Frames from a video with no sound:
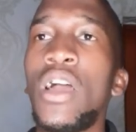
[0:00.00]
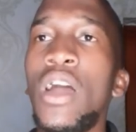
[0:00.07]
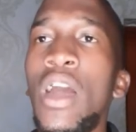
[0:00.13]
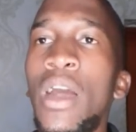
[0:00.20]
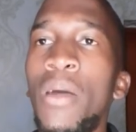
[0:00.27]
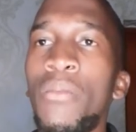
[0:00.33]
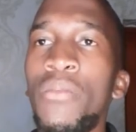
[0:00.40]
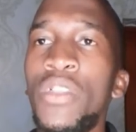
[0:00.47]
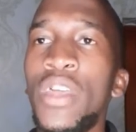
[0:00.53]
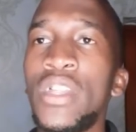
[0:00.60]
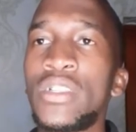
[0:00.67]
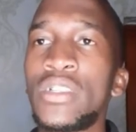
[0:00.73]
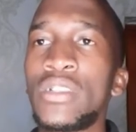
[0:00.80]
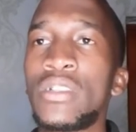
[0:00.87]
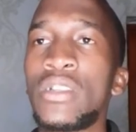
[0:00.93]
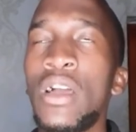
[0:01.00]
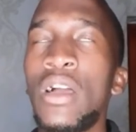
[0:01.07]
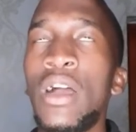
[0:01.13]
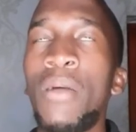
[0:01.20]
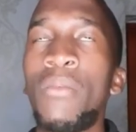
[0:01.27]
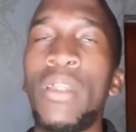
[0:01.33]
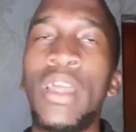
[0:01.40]
that
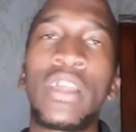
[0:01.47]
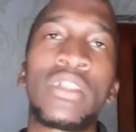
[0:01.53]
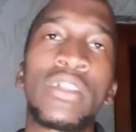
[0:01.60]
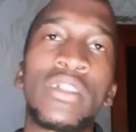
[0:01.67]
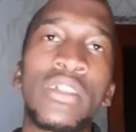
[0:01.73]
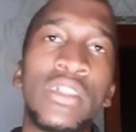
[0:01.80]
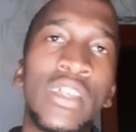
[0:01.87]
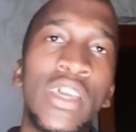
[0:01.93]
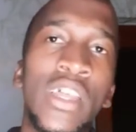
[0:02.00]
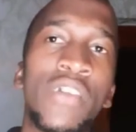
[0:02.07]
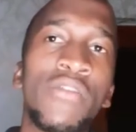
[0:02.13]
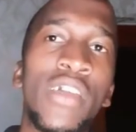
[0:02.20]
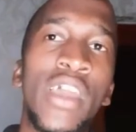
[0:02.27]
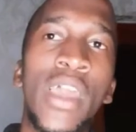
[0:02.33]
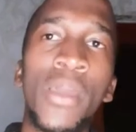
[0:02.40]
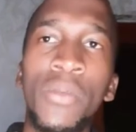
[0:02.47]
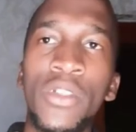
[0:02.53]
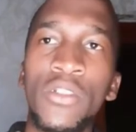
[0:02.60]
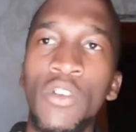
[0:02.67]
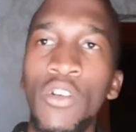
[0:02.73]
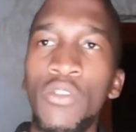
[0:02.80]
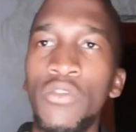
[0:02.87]
like that have a habit
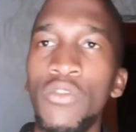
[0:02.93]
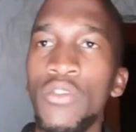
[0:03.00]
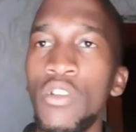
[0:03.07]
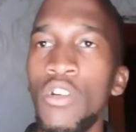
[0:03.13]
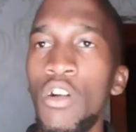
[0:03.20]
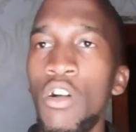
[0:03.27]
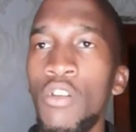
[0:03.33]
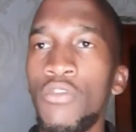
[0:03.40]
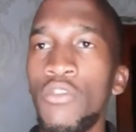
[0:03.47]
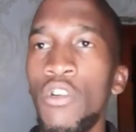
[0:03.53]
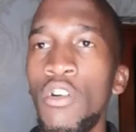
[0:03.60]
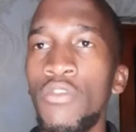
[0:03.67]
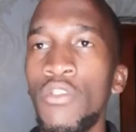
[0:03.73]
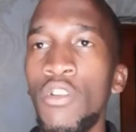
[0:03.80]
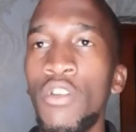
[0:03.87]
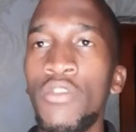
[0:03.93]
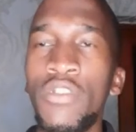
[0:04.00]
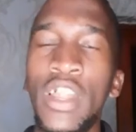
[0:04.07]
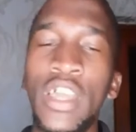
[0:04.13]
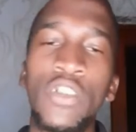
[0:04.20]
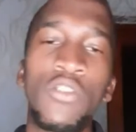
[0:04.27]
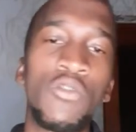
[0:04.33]
of
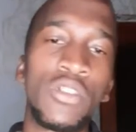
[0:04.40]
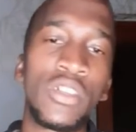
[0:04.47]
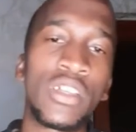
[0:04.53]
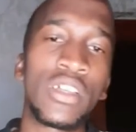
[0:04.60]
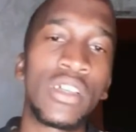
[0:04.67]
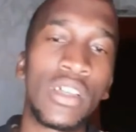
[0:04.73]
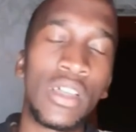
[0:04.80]
like using